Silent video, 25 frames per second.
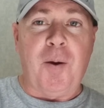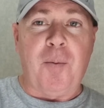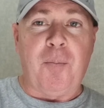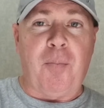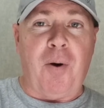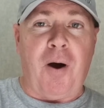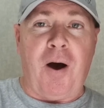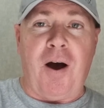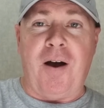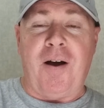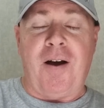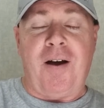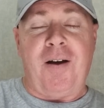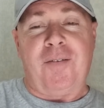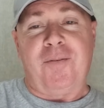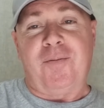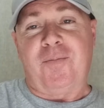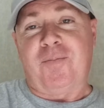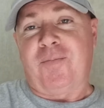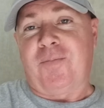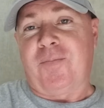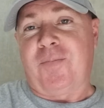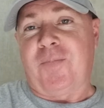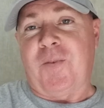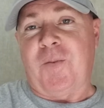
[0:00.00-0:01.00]
But
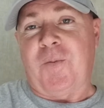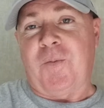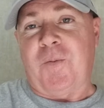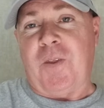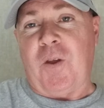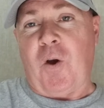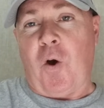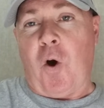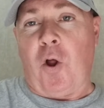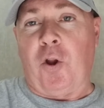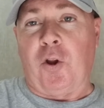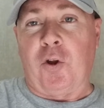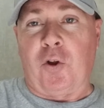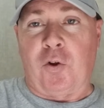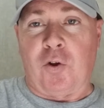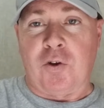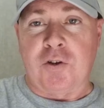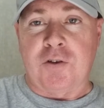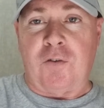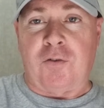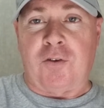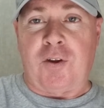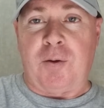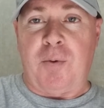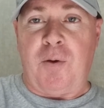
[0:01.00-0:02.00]
all
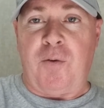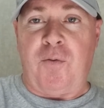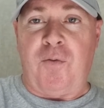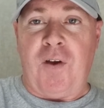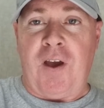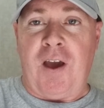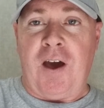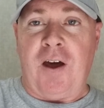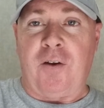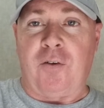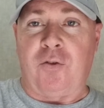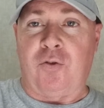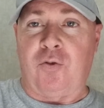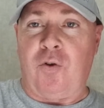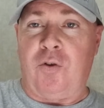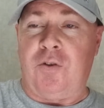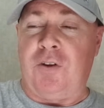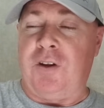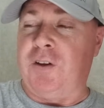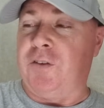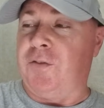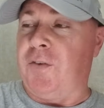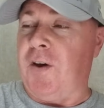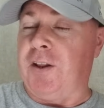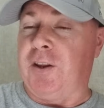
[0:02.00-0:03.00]
inclusive, to be fair, doing
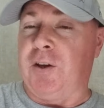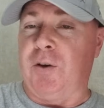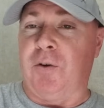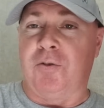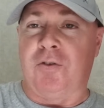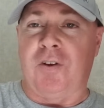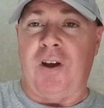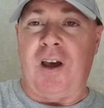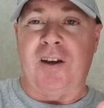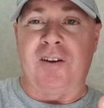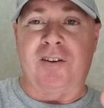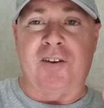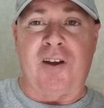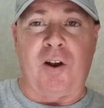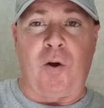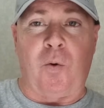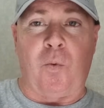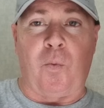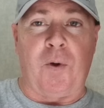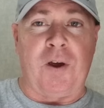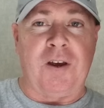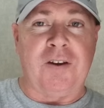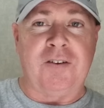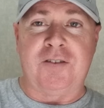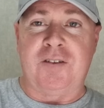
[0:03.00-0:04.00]
these videos is kind of
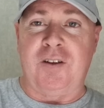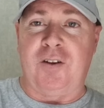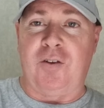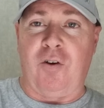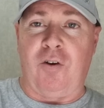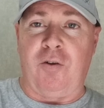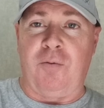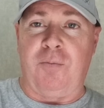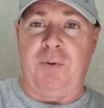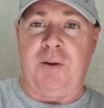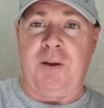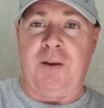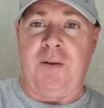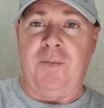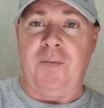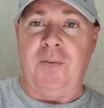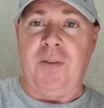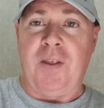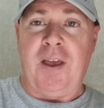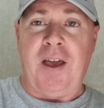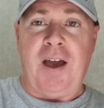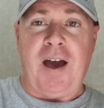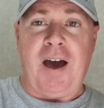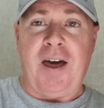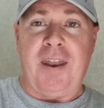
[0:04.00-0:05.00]
wasted on me.
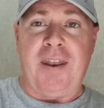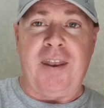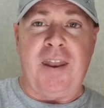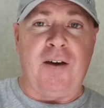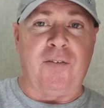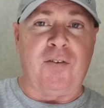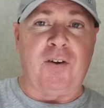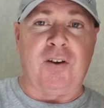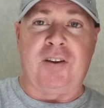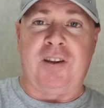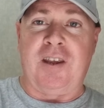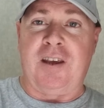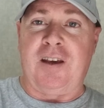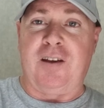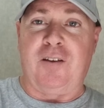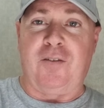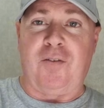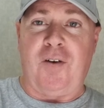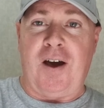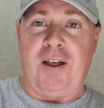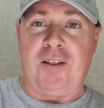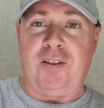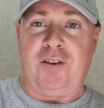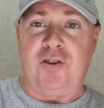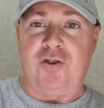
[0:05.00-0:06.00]
I never take
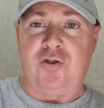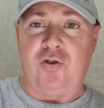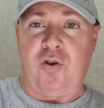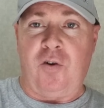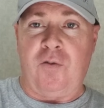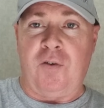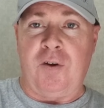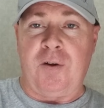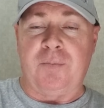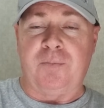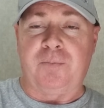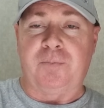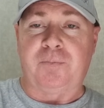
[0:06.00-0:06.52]
advantage of it.